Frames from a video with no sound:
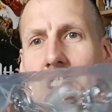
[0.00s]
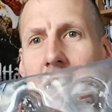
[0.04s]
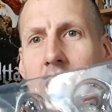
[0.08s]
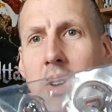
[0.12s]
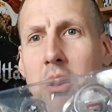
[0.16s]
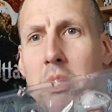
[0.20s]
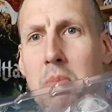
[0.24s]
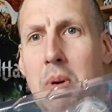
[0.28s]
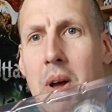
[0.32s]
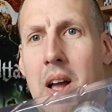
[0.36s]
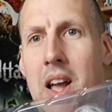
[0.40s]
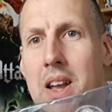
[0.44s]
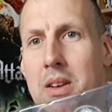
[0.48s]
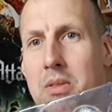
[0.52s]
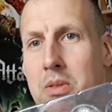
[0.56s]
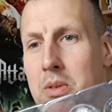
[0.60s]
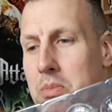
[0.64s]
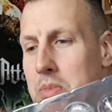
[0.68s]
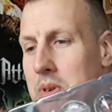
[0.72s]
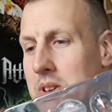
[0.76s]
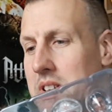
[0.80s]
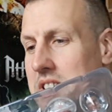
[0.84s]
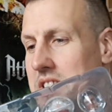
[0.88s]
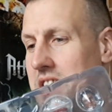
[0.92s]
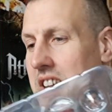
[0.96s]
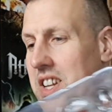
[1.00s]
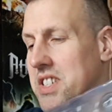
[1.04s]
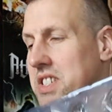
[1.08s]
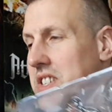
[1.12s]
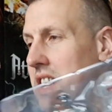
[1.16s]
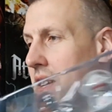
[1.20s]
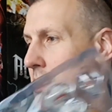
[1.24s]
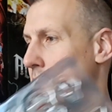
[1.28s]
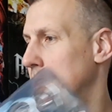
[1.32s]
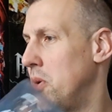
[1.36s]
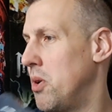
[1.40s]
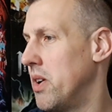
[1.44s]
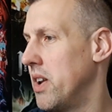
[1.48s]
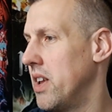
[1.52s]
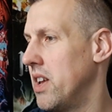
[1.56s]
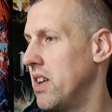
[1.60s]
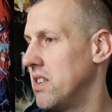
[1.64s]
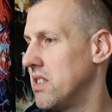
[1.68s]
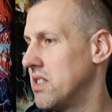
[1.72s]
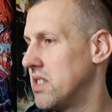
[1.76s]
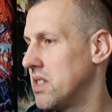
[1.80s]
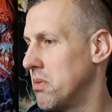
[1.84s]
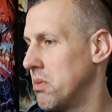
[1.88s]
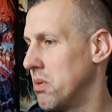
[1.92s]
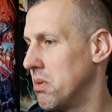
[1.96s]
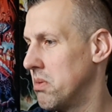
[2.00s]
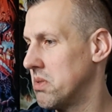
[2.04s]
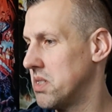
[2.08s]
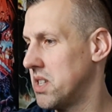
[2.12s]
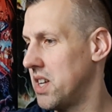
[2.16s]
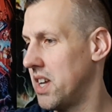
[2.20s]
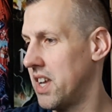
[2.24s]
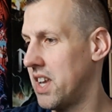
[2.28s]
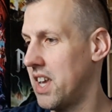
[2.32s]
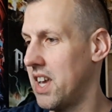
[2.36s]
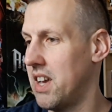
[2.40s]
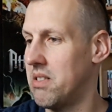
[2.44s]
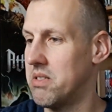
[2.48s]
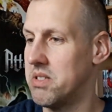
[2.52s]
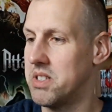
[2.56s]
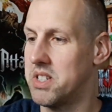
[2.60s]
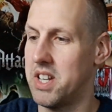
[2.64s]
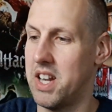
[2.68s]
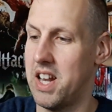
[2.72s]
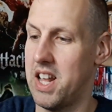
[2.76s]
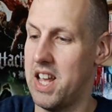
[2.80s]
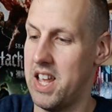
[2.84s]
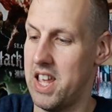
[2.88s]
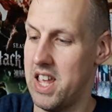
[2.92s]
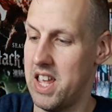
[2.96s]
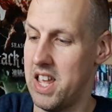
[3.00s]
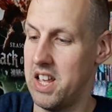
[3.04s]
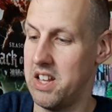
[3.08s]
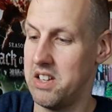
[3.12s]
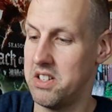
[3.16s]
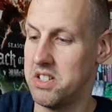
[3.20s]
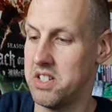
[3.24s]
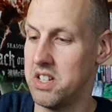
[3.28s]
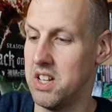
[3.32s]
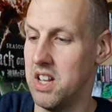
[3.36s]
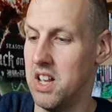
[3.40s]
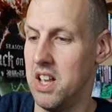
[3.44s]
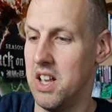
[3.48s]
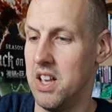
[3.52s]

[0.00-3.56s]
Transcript: little bag with a bit of sellotape on it, so we will take it out. So that is,